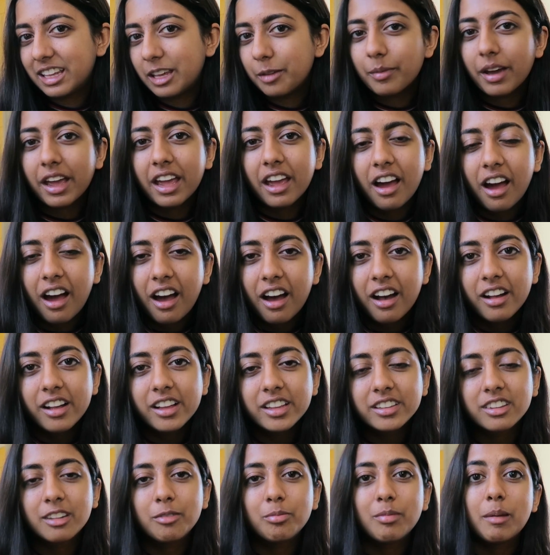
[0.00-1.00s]
see my
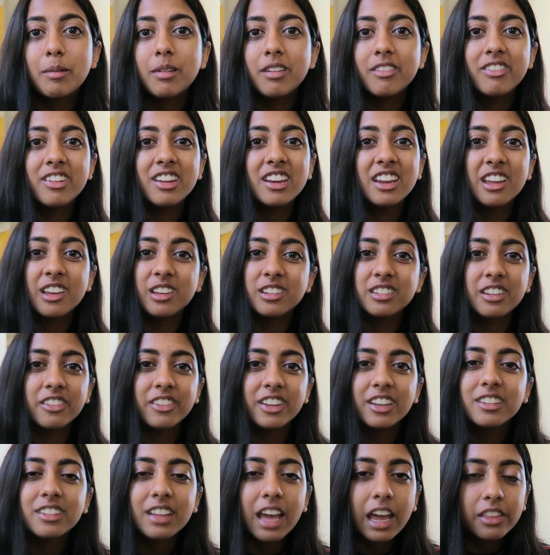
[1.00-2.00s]
hauls and maybe videos of
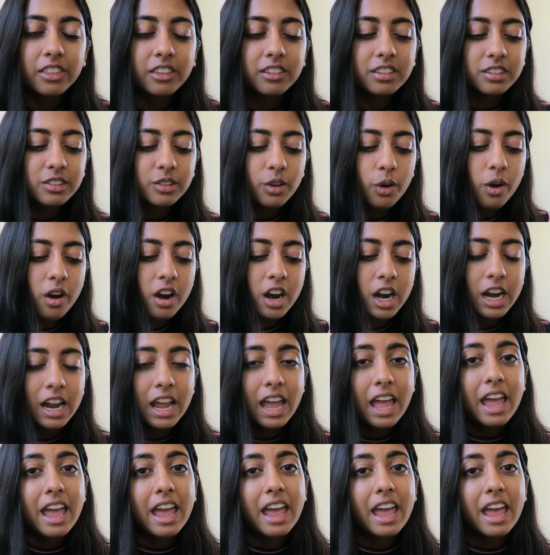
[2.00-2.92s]
inside the store